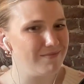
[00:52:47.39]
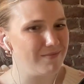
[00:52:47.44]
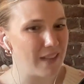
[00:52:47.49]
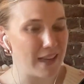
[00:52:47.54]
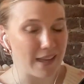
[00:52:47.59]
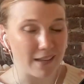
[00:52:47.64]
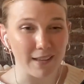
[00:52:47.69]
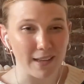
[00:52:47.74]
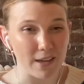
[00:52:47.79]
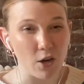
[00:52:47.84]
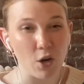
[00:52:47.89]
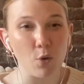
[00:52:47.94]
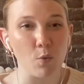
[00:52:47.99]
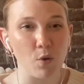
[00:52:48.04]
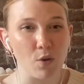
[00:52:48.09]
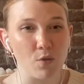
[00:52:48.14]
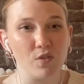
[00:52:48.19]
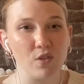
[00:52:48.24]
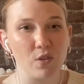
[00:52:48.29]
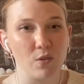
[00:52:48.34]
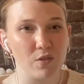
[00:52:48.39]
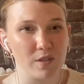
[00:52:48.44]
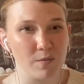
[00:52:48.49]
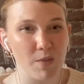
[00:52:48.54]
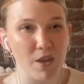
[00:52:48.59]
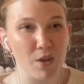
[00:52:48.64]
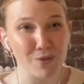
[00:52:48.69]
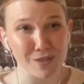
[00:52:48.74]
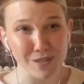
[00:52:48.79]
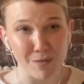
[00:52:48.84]
like lick her wounds, so to
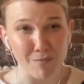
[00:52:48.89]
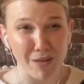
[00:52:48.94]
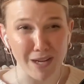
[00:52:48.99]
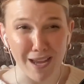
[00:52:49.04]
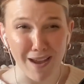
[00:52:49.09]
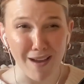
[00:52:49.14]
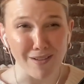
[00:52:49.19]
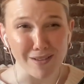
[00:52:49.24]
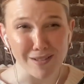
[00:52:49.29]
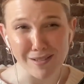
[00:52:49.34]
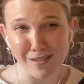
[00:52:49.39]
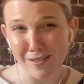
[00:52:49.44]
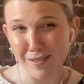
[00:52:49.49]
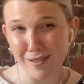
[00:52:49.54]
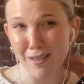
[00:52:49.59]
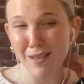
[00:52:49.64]
speak, with somebody else,